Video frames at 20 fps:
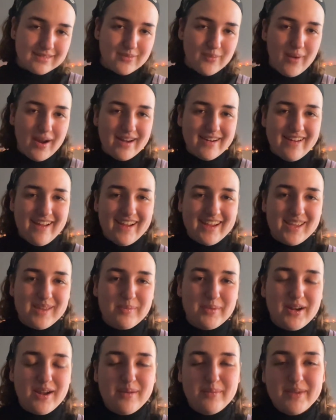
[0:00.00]
Why not
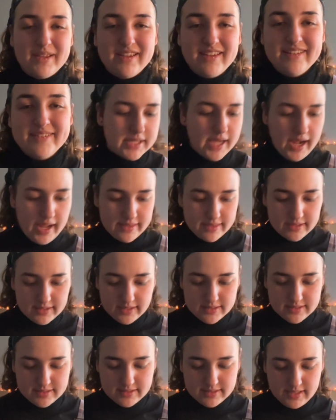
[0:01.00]
keep it on me? Yeah, I think
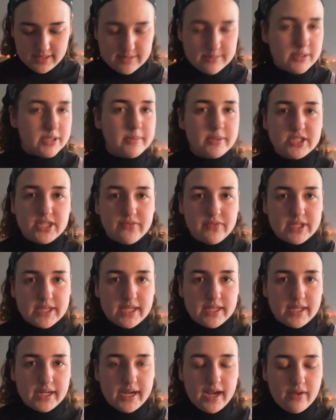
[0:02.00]
that's pretty much
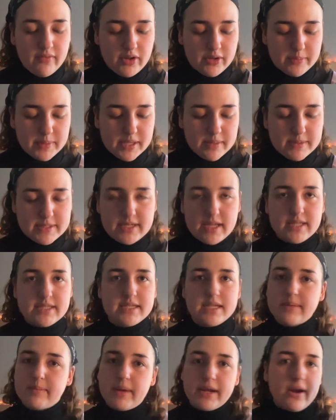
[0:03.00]
everything that I have on me
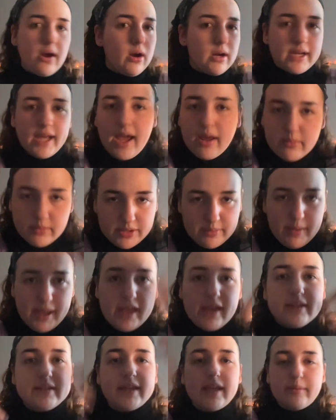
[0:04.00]
besides like my hard hat with my
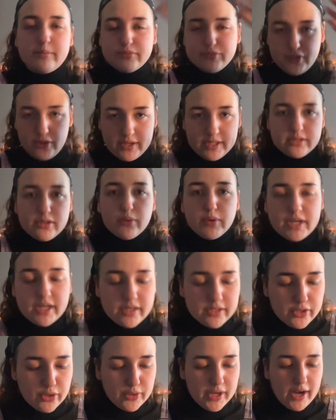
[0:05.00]
headlamp during load in
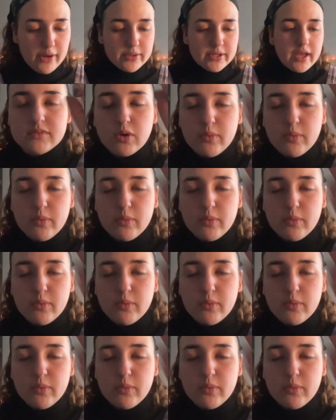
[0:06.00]
and load out.